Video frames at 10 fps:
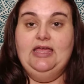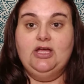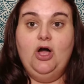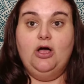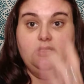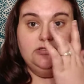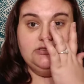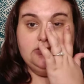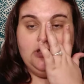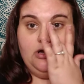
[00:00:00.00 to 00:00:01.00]
it
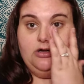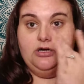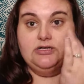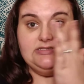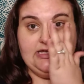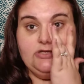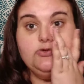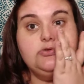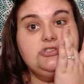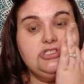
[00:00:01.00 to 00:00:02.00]
caused our
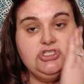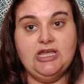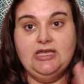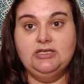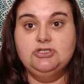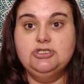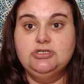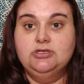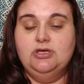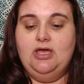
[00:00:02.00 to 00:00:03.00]
schedules to
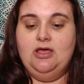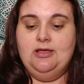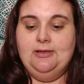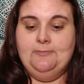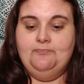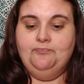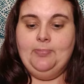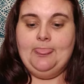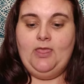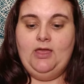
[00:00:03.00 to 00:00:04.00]
change. And
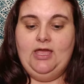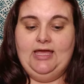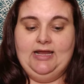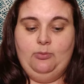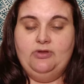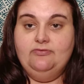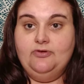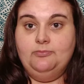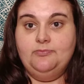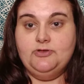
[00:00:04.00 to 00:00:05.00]
I
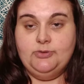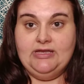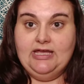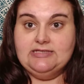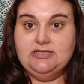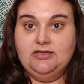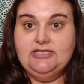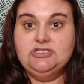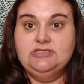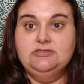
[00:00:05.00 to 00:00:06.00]
went from doing
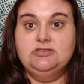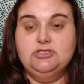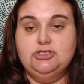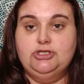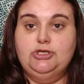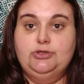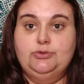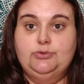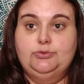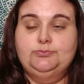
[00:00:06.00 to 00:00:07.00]
escalations
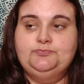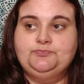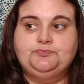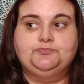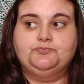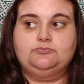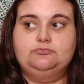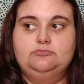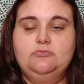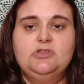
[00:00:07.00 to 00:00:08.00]
to
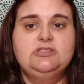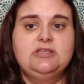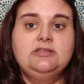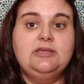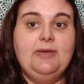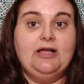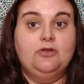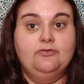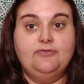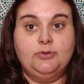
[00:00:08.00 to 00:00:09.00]
suddenly back
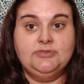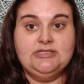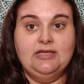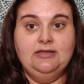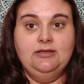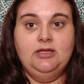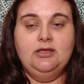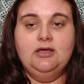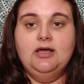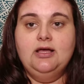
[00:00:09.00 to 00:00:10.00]
on the phones again,
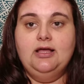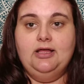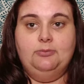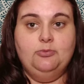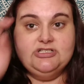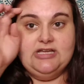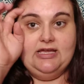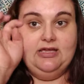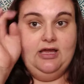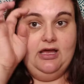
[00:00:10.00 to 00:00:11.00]
which
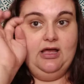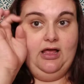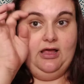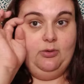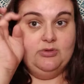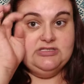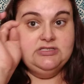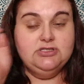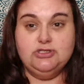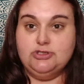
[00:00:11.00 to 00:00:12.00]
I
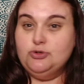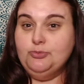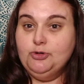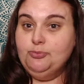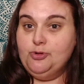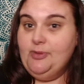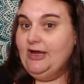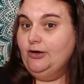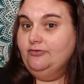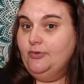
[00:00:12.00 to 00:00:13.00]
wasn't super
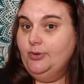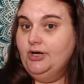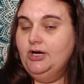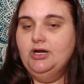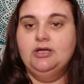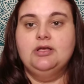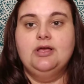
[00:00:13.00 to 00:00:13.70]
prepared for.